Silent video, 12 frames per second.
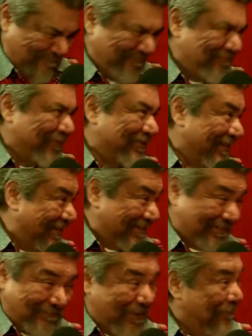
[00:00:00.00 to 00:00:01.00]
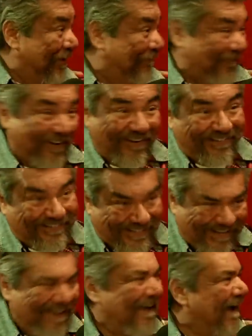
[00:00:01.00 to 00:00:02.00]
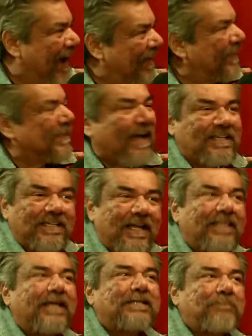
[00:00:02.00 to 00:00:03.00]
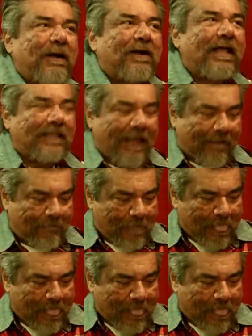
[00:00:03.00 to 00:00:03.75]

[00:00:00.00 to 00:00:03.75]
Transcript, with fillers: Would you like to smell my farts? I think it's better like that.